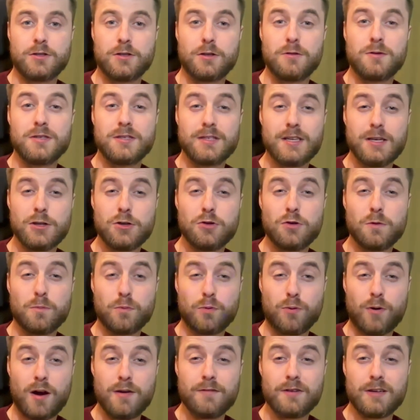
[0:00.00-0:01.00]
So since your
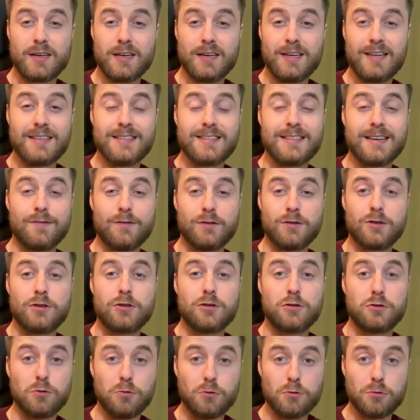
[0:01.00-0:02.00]
private key is never
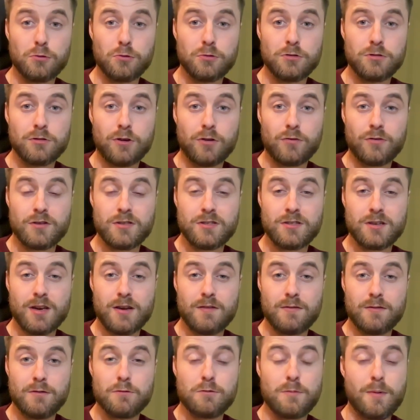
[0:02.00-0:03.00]
stored on the server,